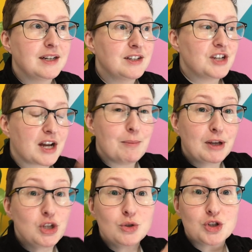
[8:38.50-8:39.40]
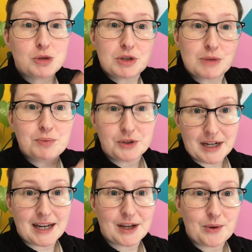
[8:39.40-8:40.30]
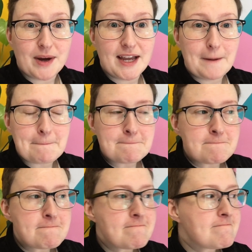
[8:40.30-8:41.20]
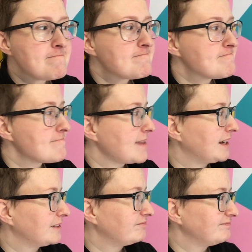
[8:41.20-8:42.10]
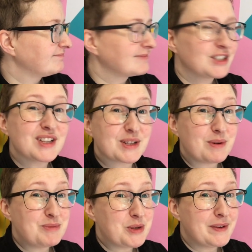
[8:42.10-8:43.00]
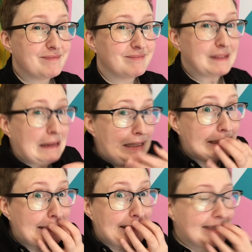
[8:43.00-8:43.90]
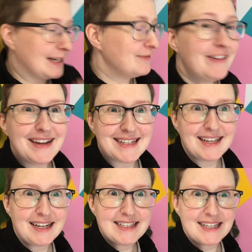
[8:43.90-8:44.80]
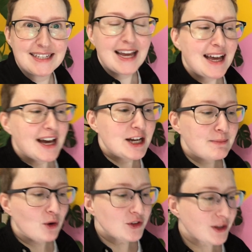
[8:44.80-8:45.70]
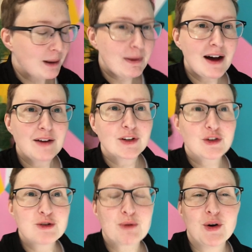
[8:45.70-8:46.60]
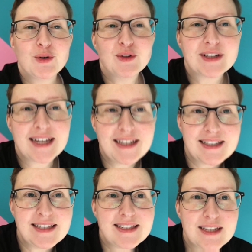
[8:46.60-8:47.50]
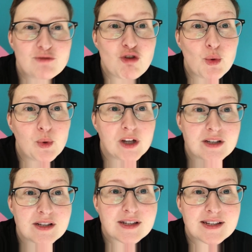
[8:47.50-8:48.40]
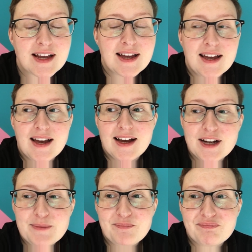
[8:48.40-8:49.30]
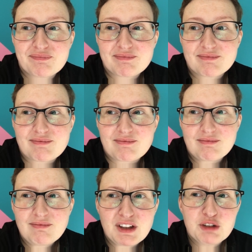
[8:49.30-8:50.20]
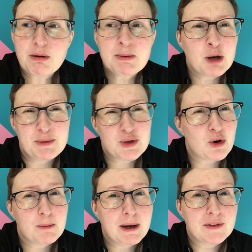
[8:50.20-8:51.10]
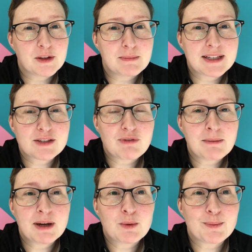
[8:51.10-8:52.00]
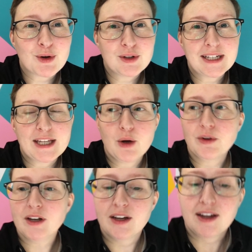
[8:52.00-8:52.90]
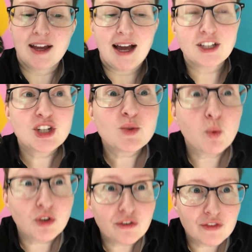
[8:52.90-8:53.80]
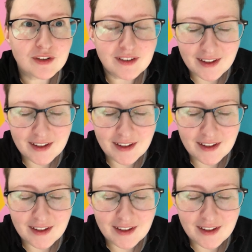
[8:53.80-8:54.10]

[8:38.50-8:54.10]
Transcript: check out my YouTube, it's a button click away. So that's what I'm doing. I'm very excited. Also, I'm part of a group called Indie Rollers. You've probably heard me talk about them. It's run by a woman called Leona, and she's wonderful.